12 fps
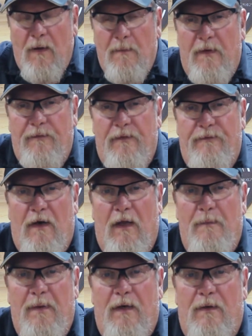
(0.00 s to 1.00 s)
But if you
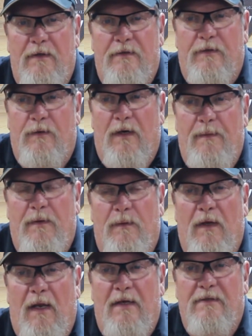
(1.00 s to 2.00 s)
follow me on Instagram, you
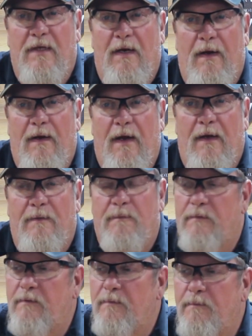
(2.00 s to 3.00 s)
realize that I had
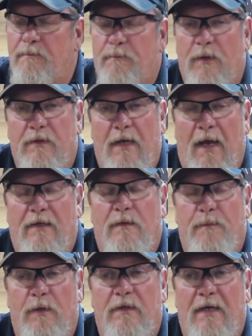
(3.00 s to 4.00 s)
put had to
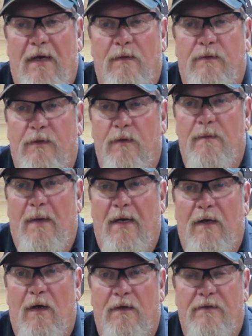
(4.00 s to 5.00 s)
put down two of my
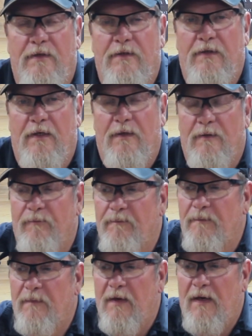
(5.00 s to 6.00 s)
dogs this year.
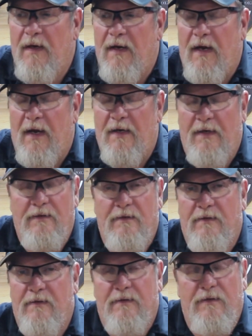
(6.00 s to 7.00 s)
And
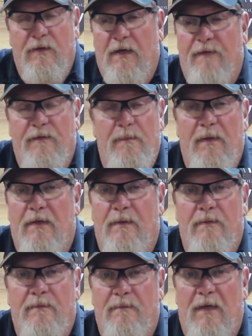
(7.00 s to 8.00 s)
it took every bit
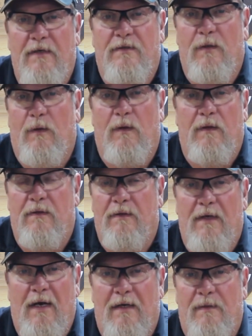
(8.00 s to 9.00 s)
of my soul
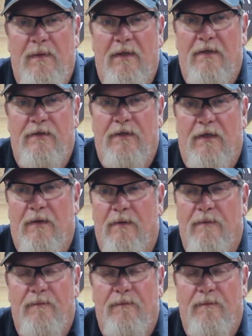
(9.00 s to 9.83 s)
out of me this year.